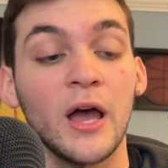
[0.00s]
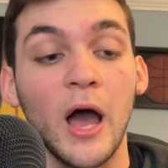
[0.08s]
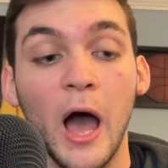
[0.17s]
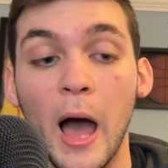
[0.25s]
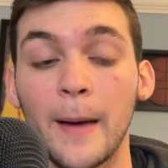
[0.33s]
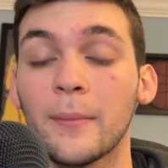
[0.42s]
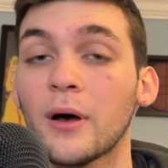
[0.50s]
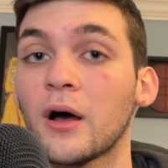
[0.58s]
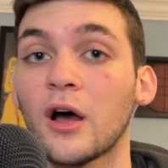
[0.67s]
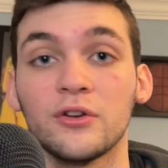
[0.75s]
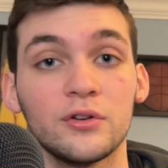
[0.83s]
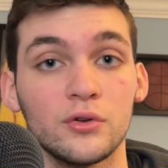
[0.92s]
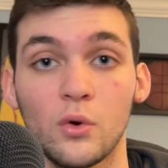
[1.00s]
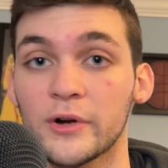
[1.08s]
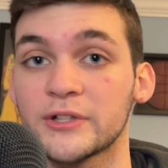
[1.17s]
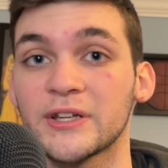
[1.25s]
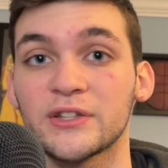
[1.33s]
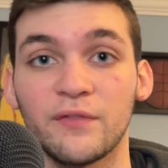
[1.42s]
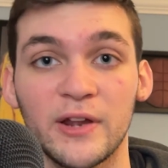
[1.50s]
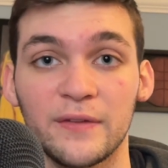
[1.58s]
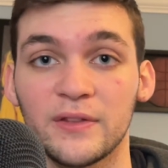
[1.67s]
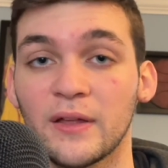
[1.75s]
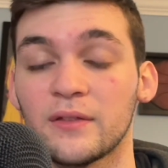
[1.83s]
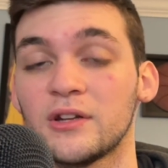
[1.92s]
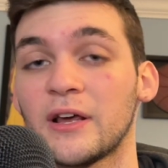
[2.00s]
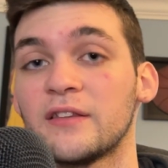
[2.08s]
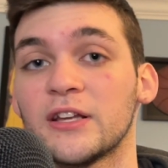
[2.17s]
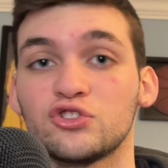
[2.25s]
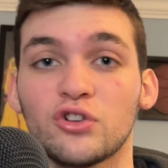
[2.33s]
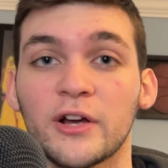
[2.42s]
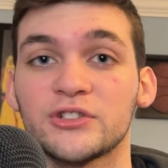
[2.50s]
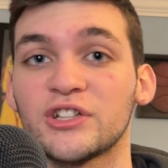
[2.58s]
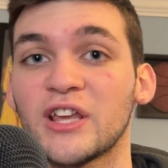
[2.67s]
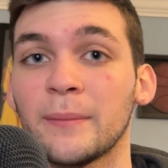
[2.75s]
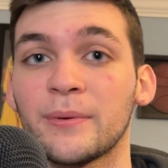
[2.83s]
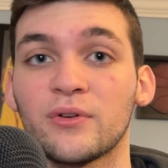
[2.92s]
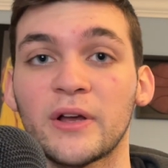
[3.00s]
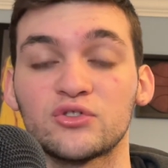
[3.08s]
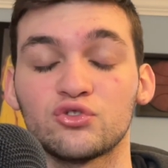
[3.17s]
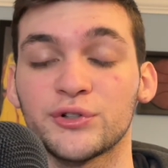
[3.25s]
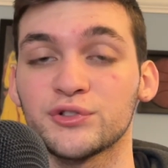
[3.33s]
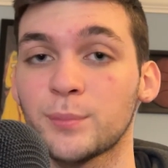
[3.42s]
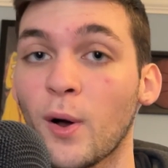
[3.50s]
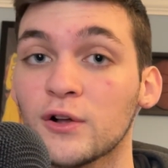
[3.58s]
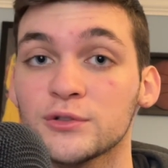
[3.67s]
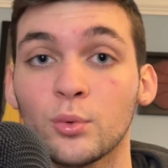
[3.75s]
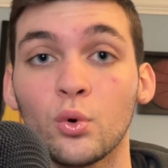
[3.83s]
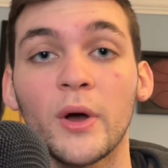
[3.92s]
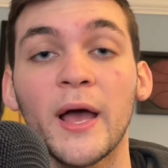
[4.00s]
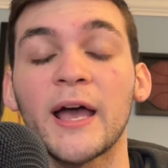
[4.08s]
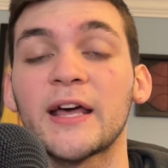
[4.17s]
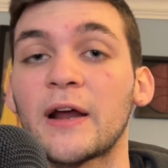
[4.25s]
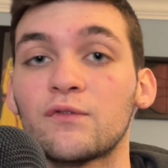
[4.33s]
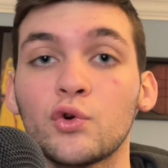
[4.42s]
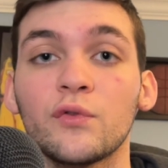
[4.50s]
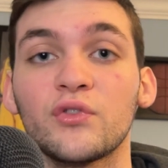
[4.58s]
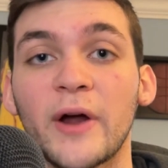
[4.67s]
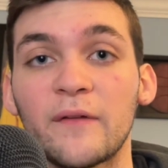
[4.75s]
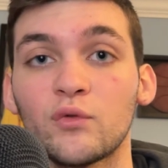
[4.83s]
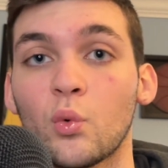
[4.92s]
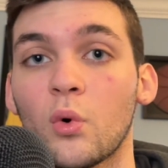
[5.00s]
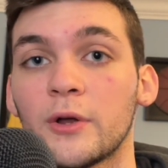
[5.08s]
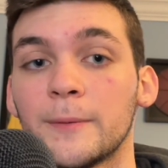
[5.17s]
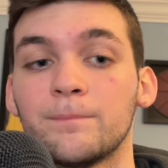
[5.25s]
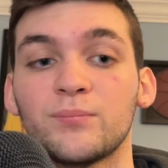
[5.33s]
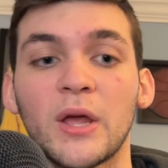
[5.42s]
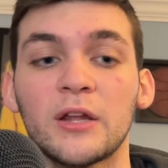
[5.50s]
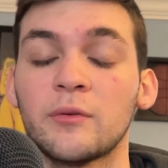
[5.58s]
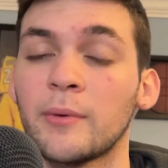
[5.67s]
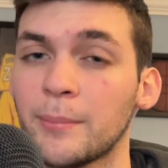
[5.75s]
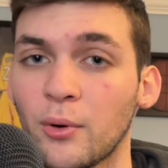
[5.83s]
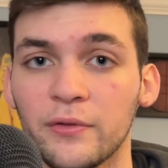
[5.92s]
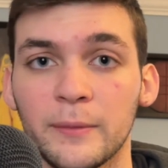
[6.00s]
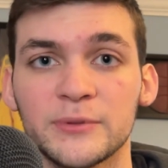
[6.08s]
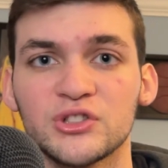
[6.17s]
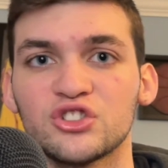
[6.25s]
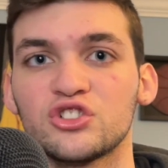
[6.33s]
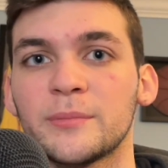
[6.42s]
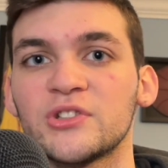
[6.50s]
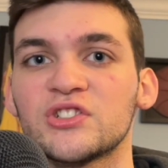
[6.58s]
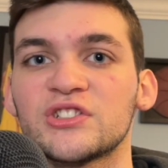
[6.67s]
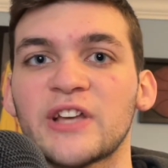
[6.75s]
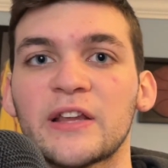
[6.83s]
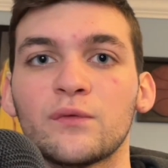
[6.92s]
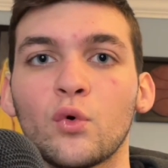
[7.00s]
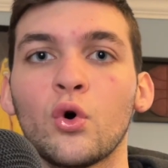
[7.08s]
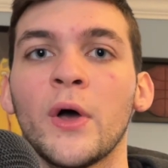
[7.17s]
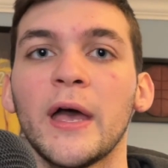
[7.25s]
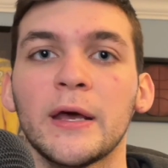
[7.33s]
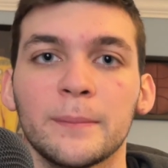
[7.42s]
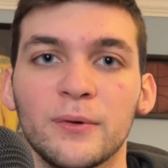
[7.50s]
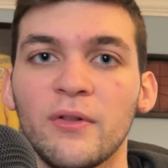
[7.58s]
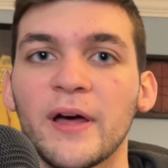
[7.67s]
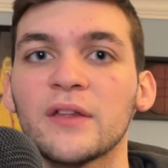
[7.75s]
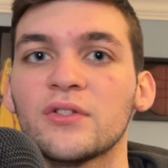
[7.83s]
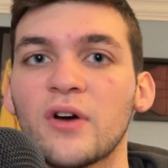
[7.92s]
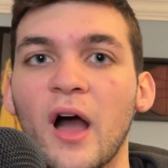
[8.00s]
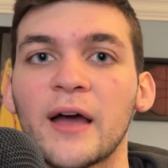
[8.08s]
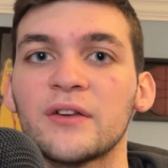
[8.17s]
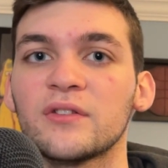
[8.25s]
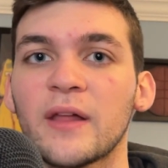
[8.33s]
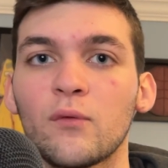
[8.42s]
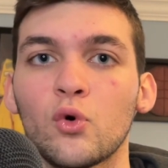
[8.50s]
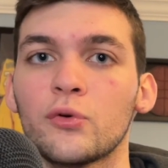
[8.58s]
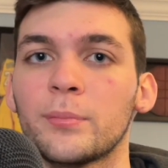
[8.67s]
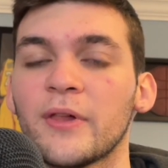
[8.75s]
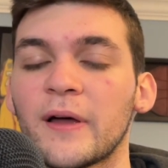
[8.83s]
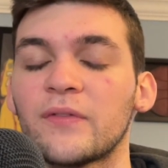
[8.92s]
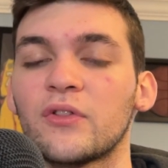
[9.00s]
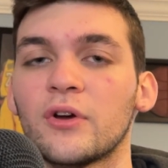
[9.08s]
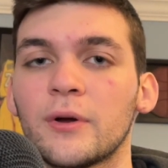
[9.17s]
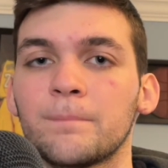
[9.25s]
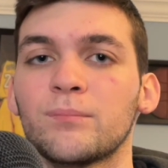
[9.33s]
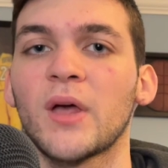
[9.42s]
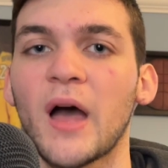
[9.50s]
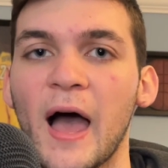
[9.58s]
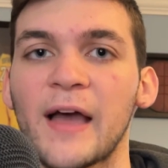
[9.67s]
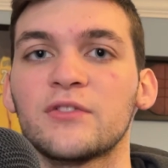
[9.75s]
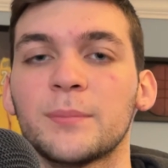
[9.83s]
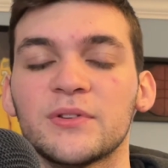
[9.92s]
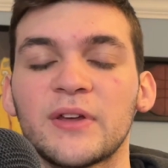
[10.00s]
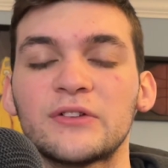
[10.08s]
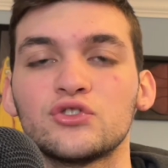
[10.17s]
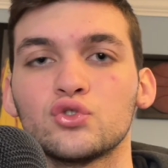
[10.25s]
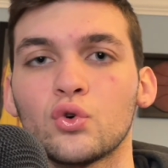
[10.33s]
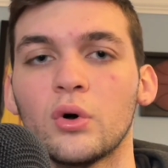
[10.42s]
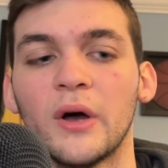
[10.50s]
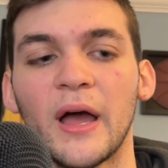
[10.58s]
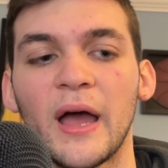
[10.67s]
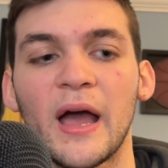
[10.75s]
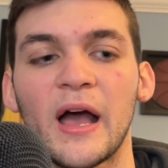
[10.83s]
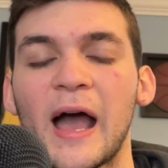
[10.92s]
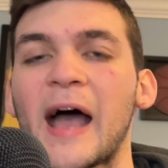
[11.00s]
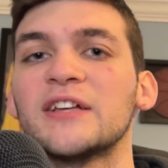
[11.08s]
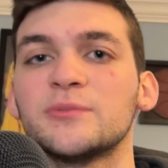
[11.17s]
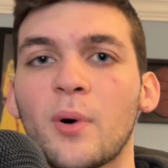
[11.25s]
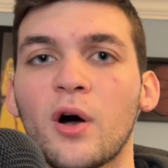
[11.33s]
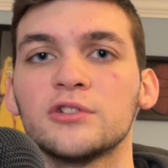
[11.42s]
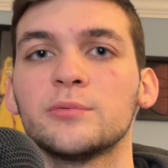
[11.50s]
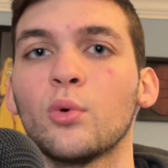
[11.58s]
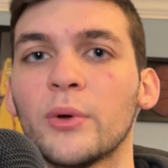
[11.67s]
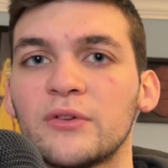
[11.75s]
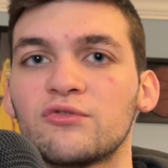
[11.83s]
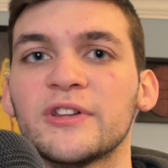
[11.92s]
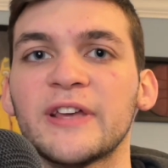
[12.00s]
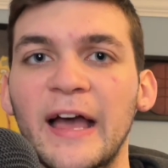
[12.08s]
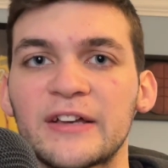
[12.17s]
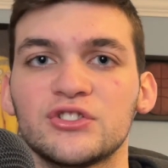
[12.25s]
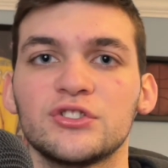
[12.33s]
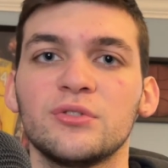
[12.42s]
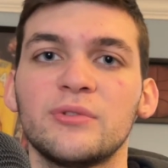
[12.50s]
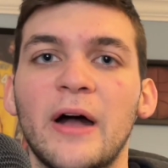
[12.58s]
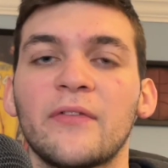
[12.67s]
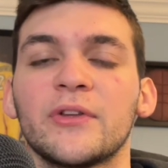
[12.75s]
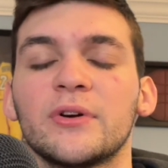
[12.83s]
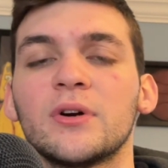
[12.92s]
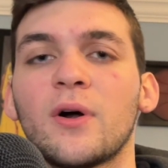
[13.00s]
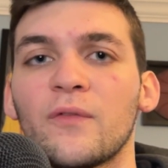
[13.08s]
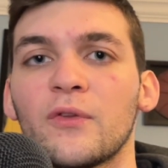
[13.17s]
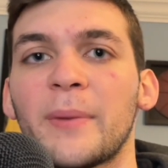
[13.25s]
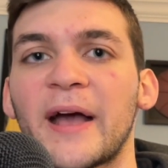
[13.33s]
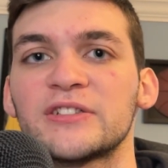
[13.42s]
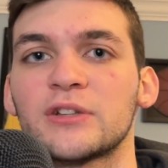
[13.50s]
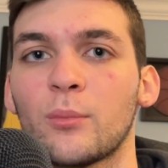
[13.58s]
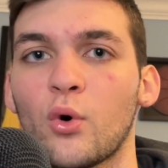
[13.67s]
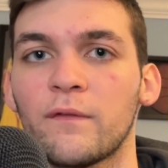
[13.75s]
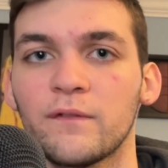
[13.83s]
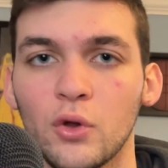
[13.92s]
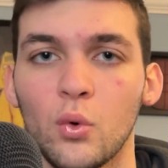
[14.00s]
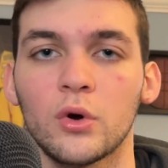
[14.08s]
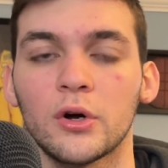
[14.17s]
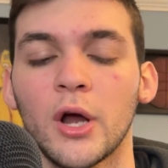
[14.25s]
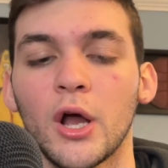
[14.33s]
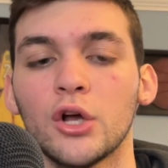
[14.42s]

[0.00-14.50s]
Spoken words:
I'm a New York Knicks fan at the end of the day that tries to keep it as real as possible. And I root for everyone to be put in the position to be successful and play at their highest level and play at their highest potential as possible and really execute out there on the basketball floor.